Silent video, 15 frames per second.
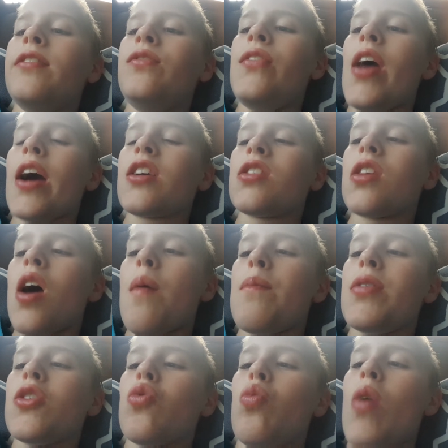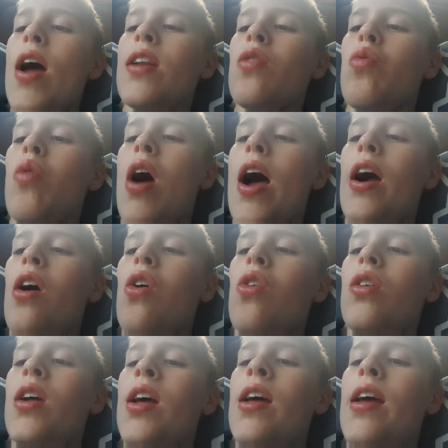next up is Wet and
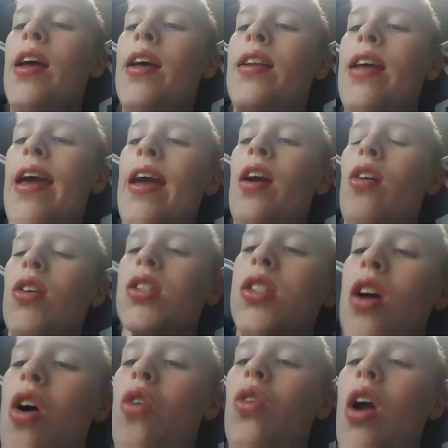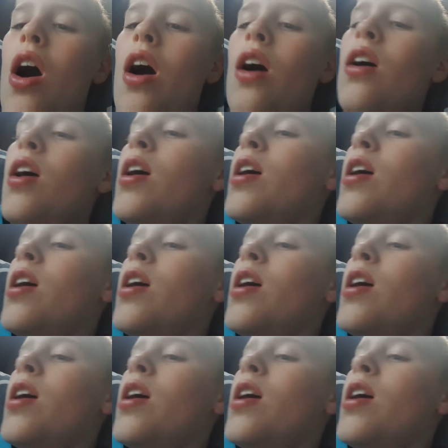Wild in Arizona.